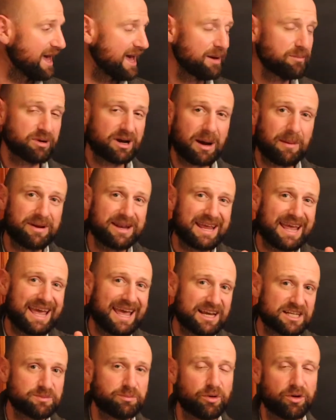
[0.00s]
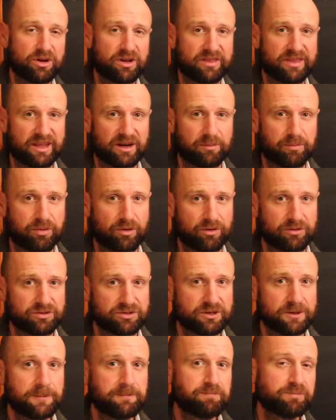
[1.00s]
and become an expert in that
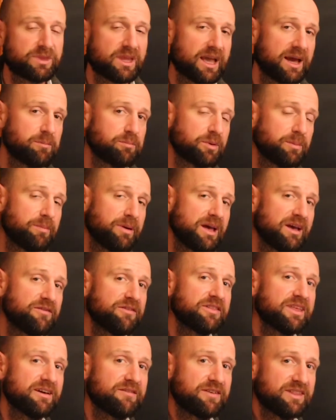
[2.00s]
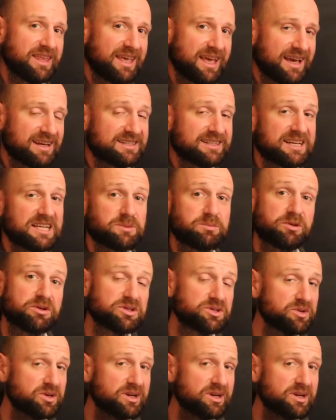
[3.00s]
approach. And prepare for that for the essays because